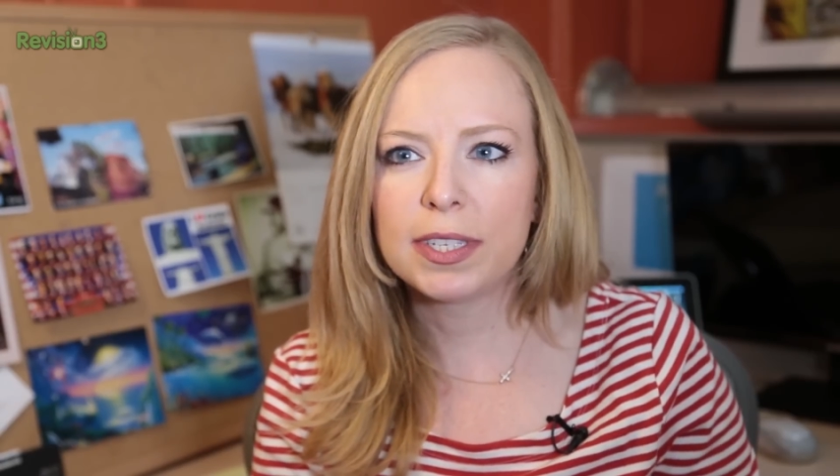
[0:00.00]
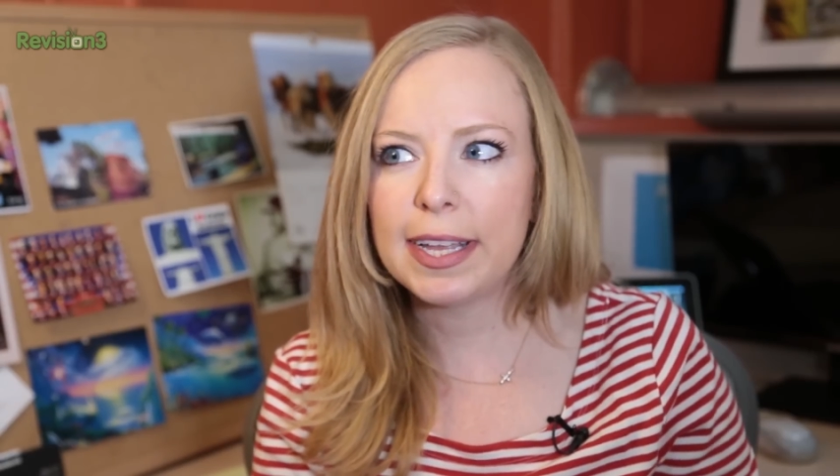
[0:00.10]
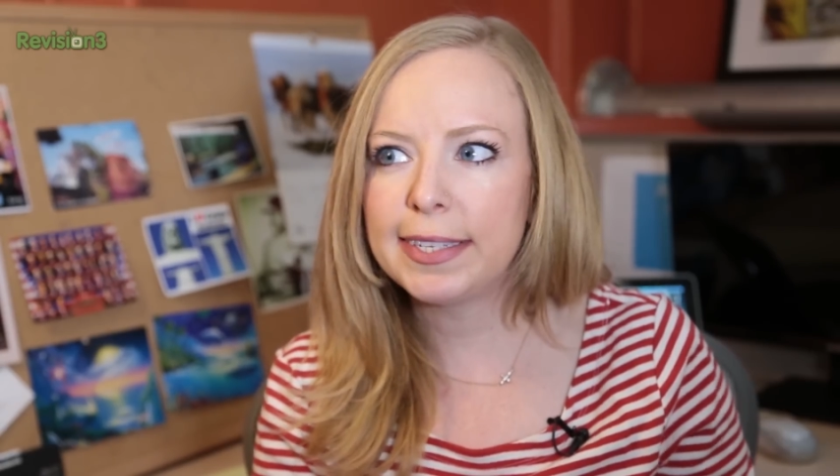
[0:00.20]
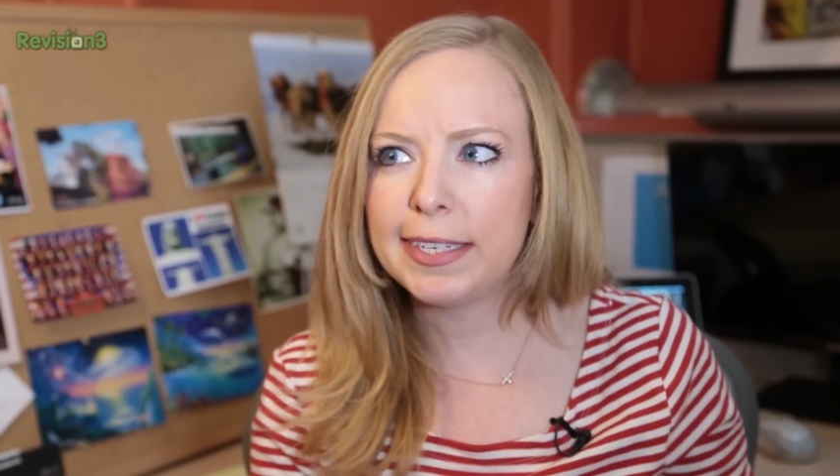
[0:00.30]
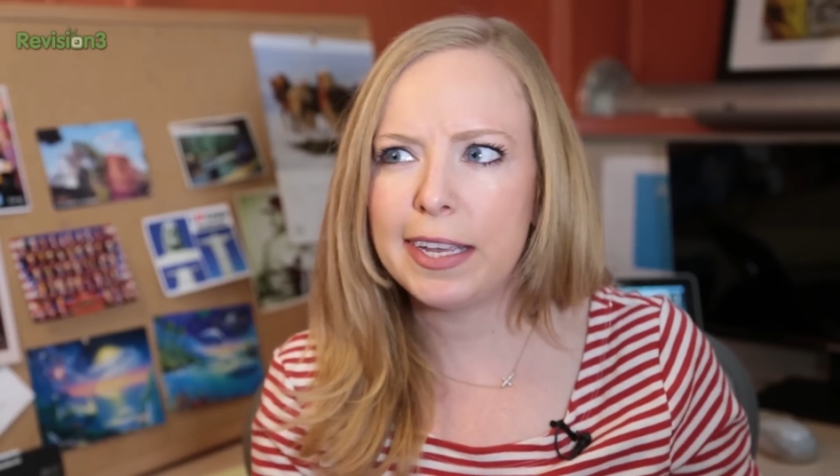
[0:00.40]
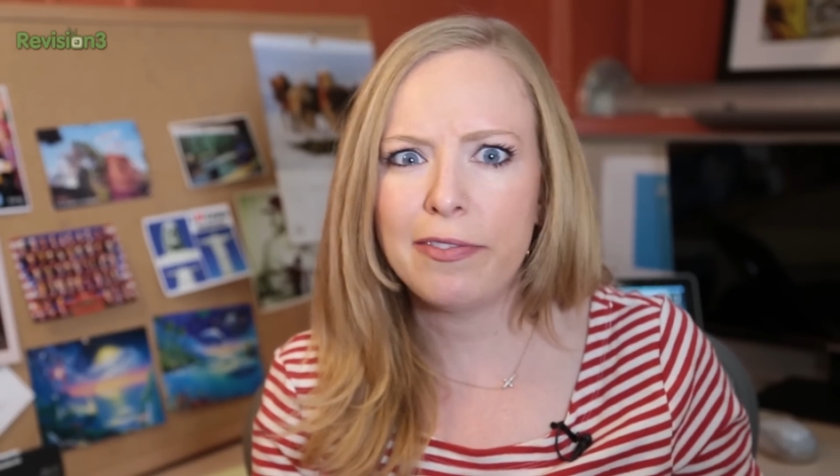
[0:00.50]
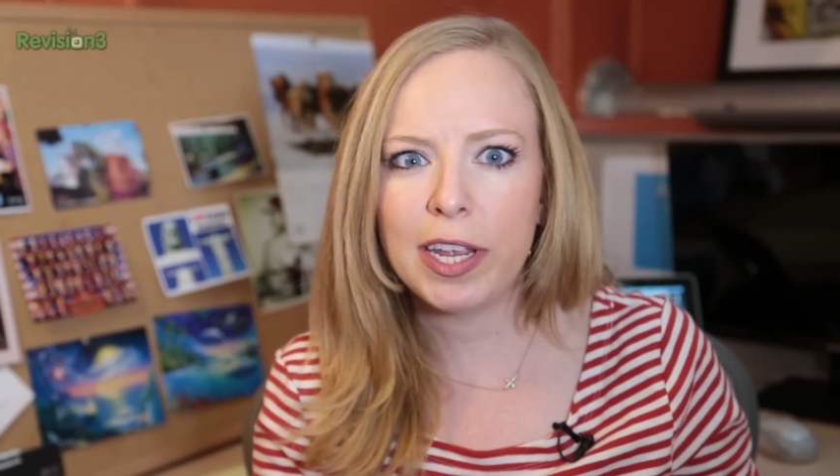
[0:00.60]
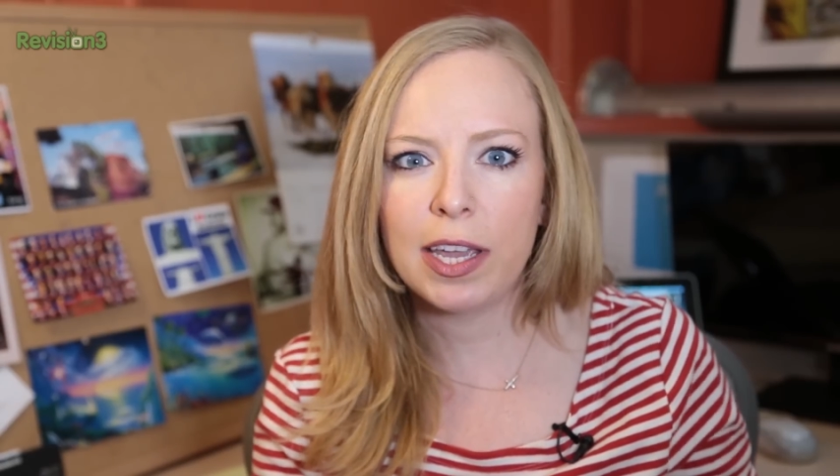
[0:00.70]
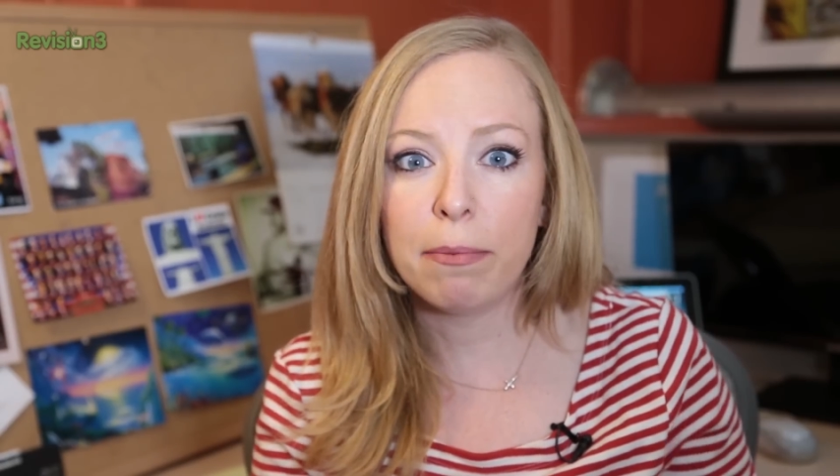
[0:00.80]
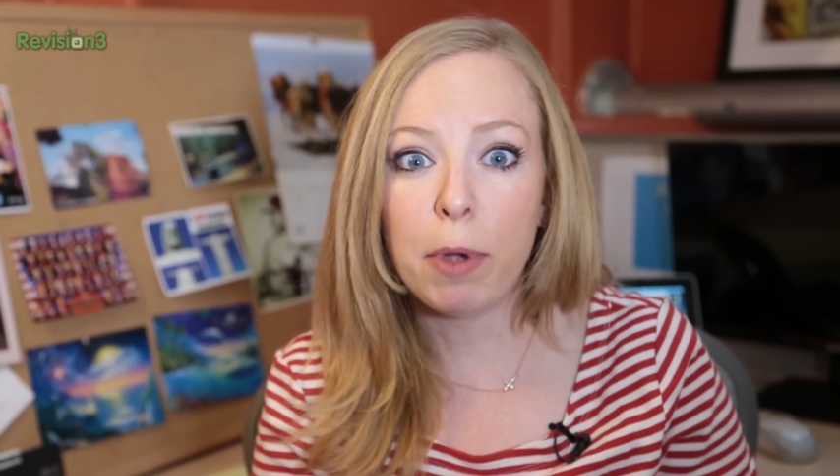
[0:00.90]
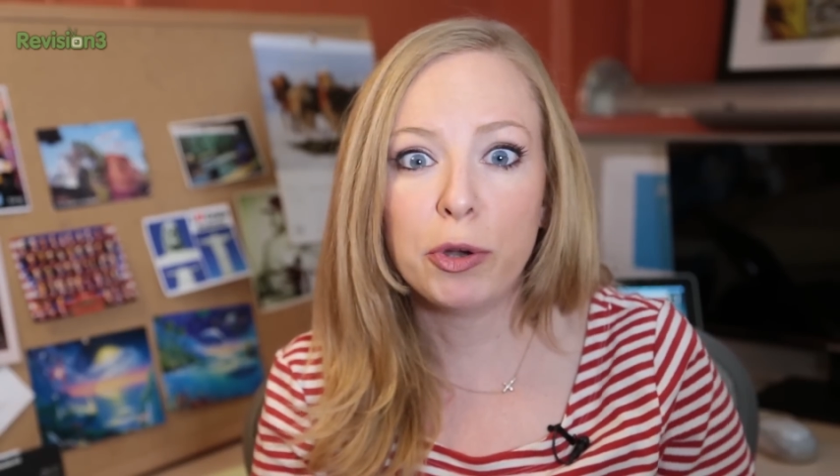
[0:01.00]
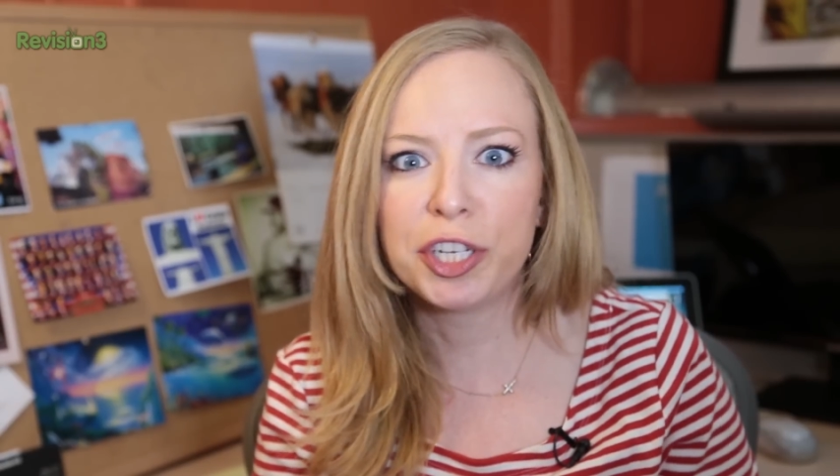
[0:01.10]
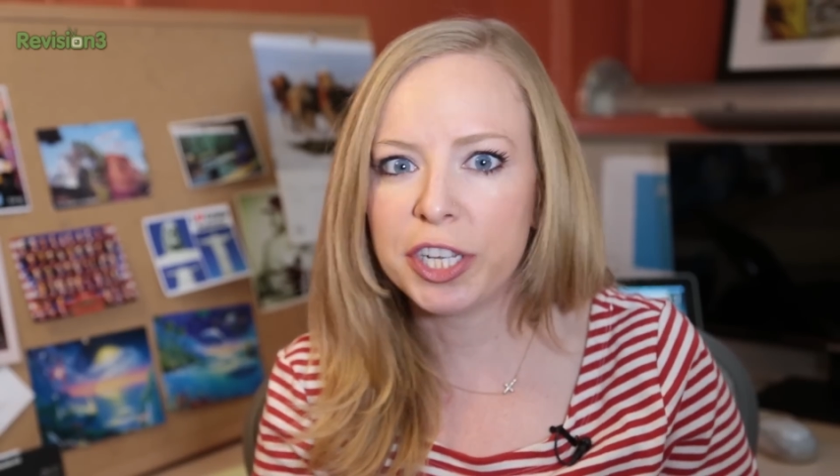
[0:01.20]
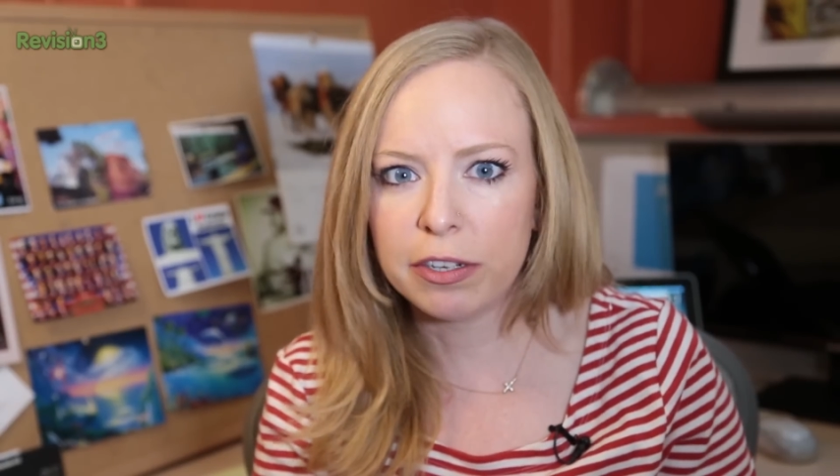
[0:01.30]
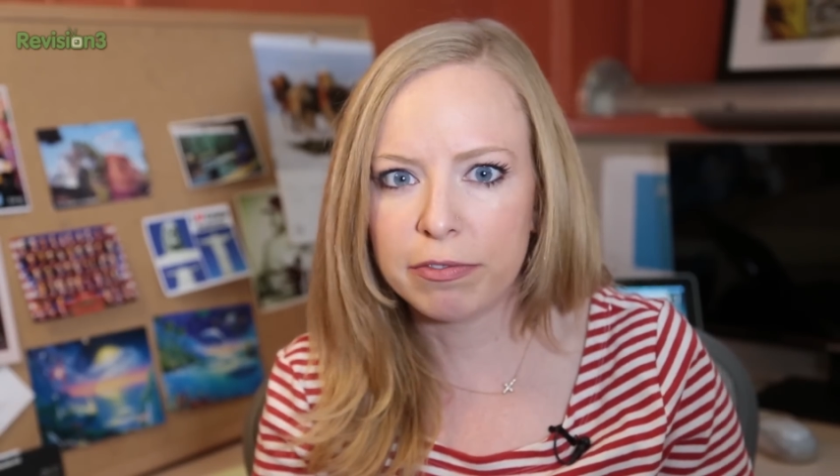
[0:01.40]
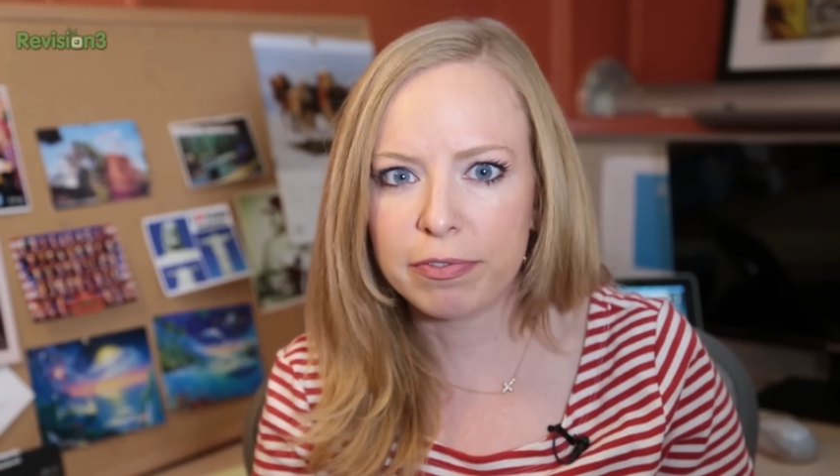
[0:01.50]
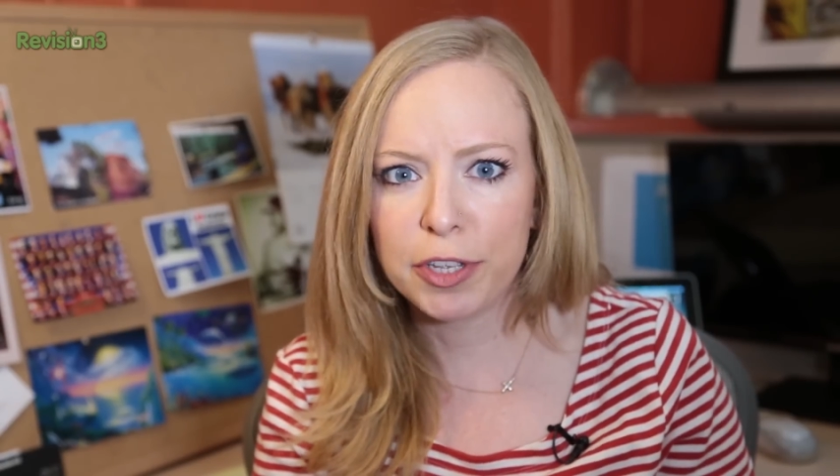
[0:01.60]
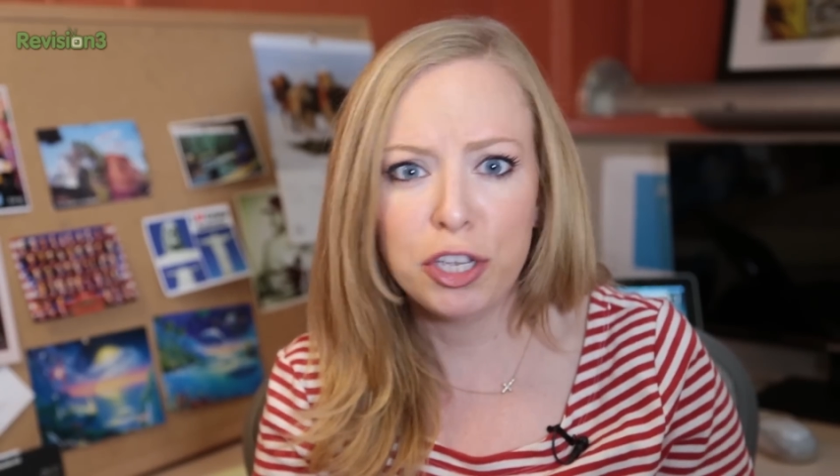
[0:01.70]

sensitivity and emotion of